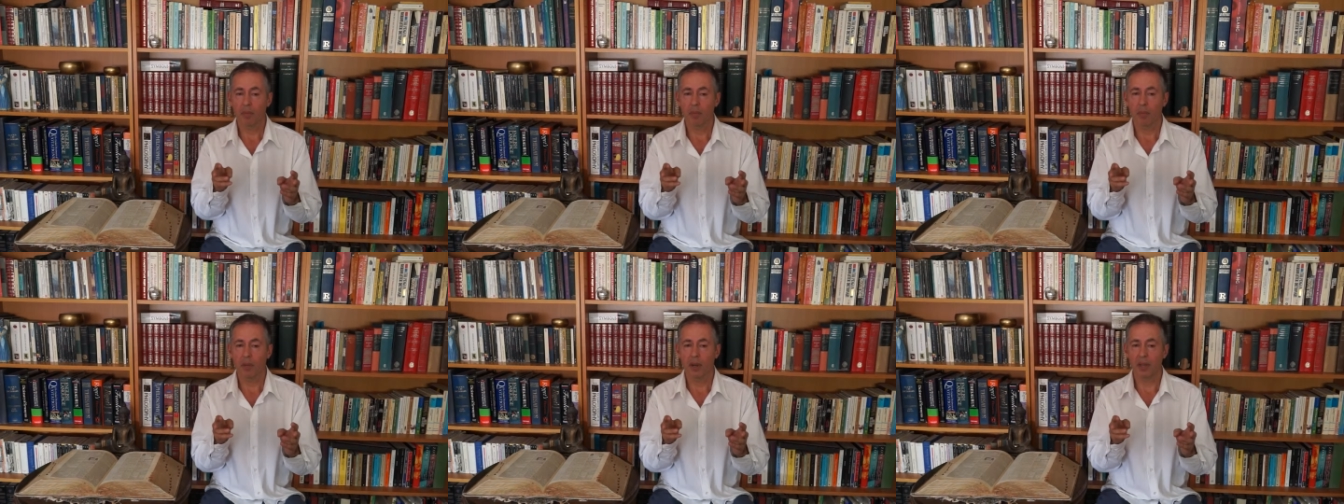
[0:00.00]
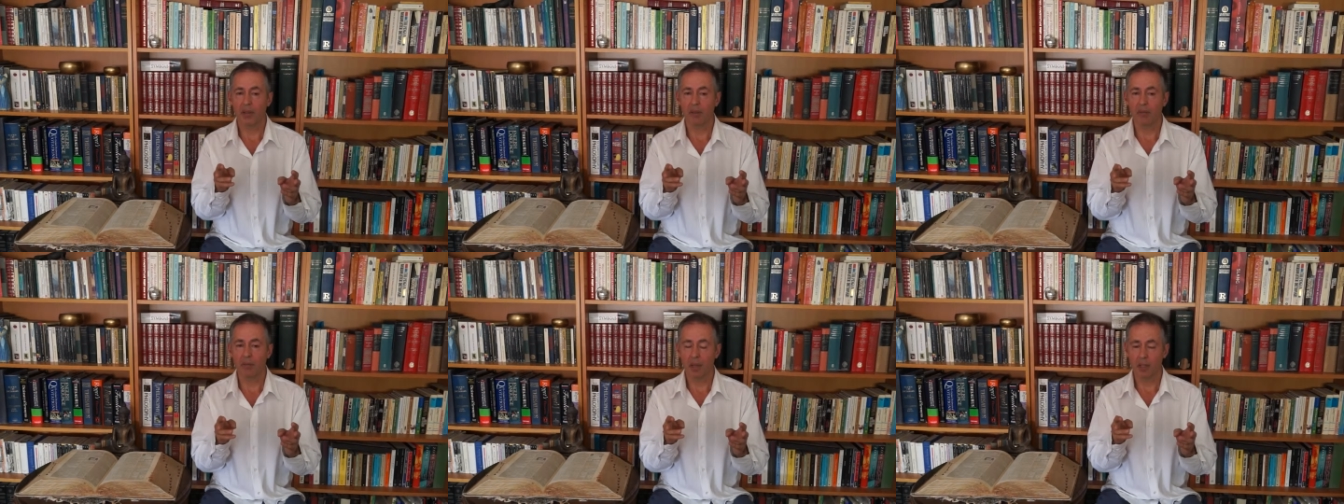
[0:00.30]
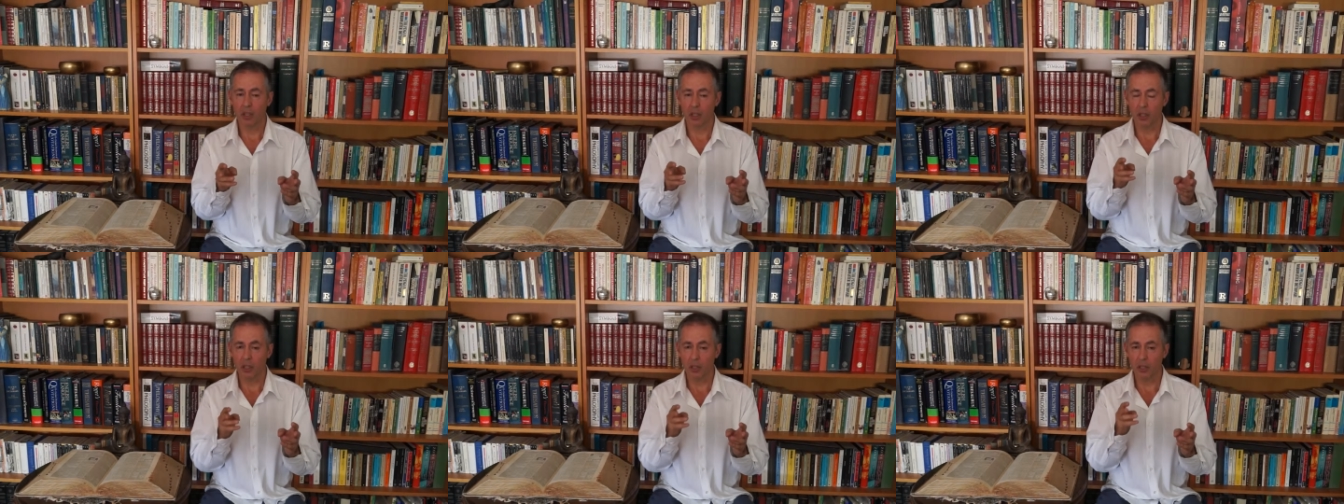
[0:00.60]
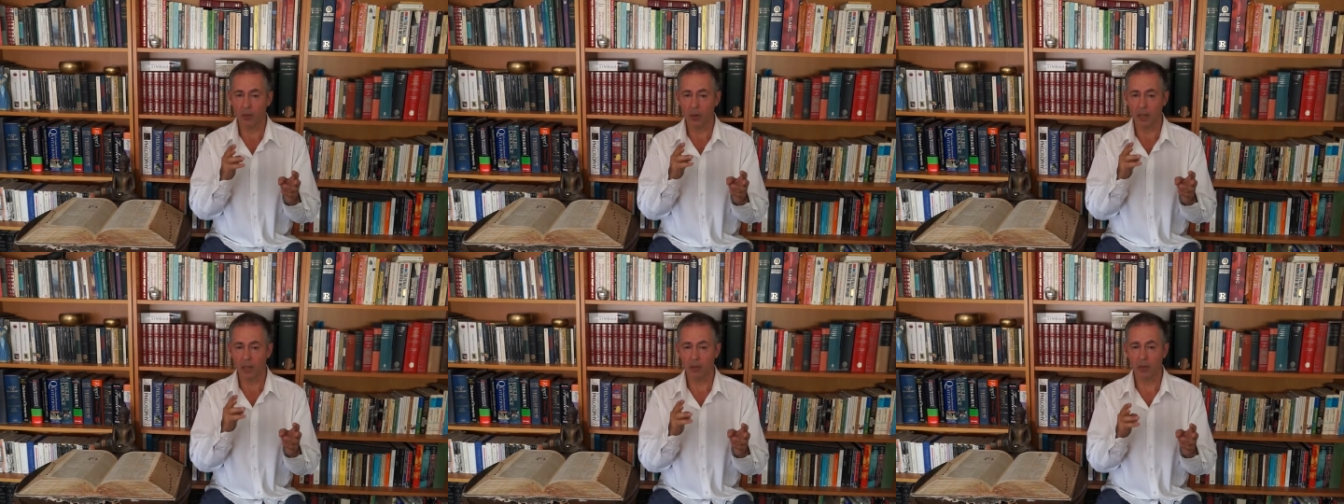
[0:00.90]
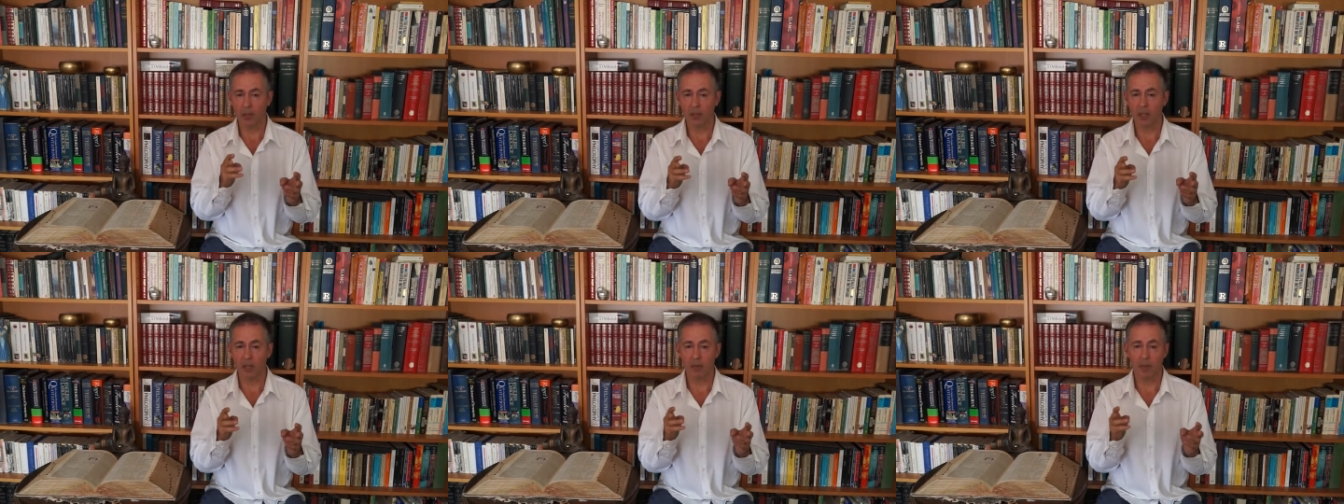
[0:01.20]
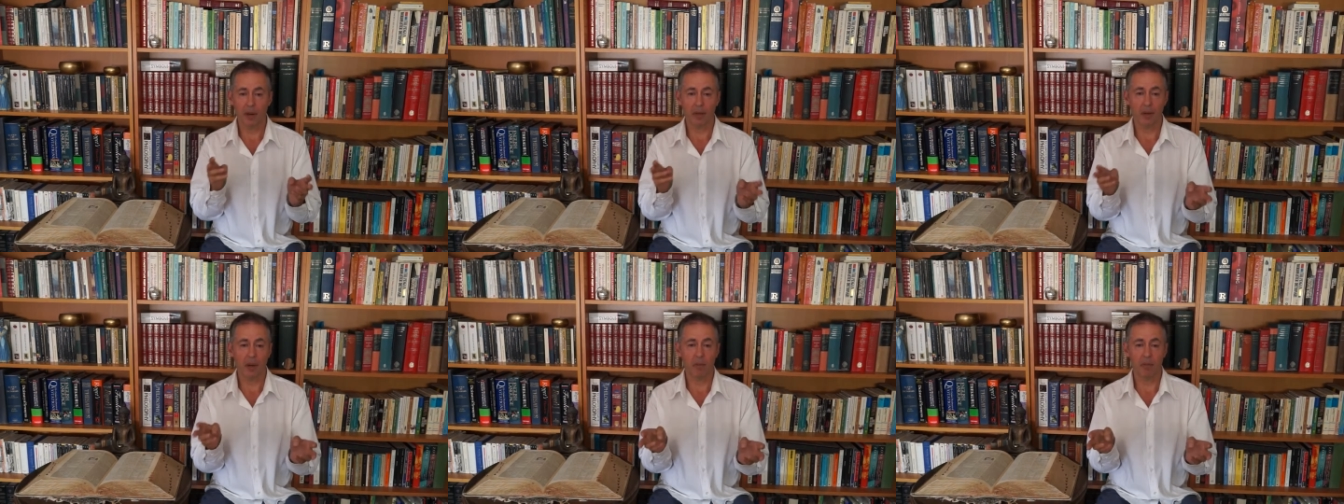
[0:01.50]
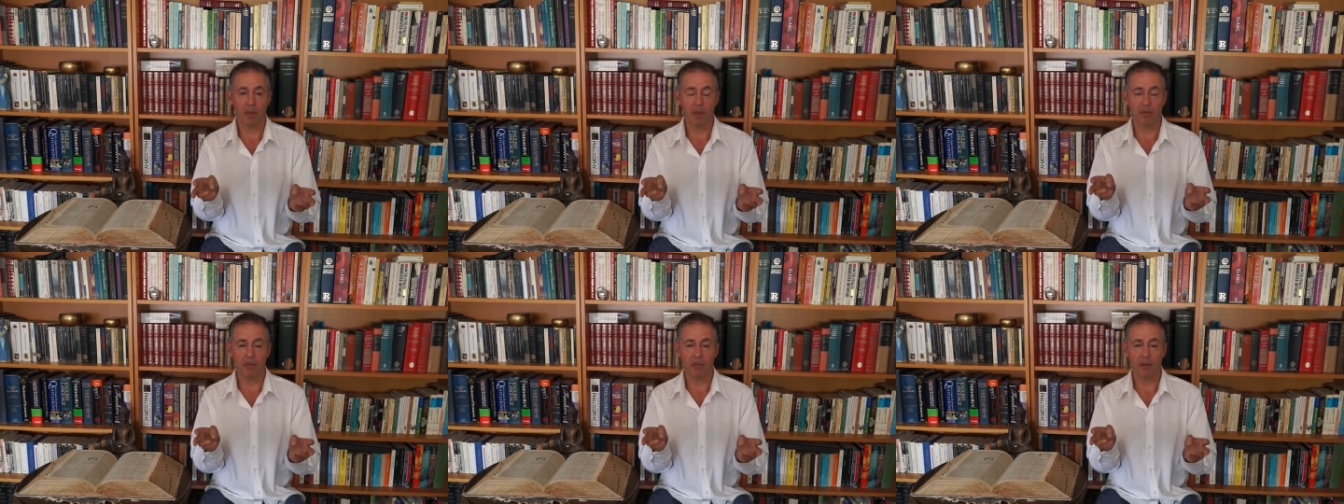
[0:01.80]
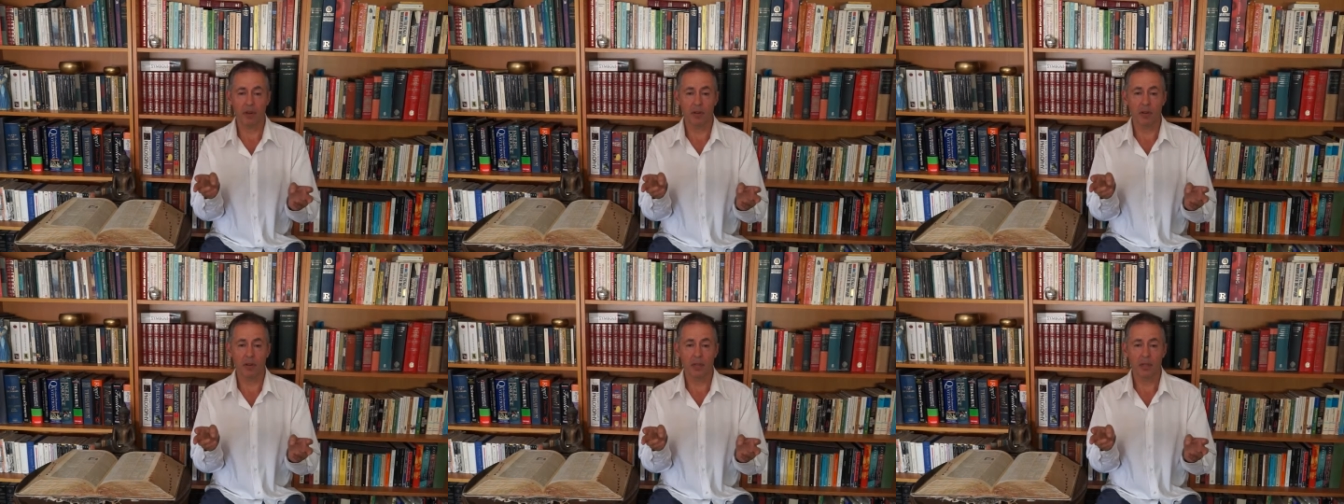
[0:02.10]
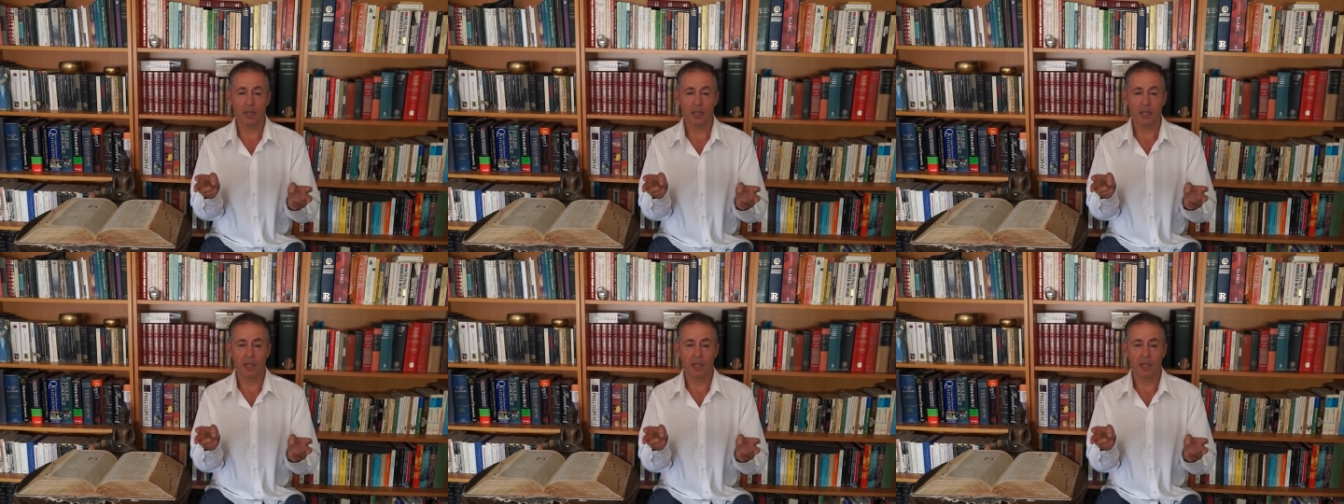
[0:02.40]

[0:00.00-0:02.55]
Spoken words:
by the French literary critic Bernard Pivot,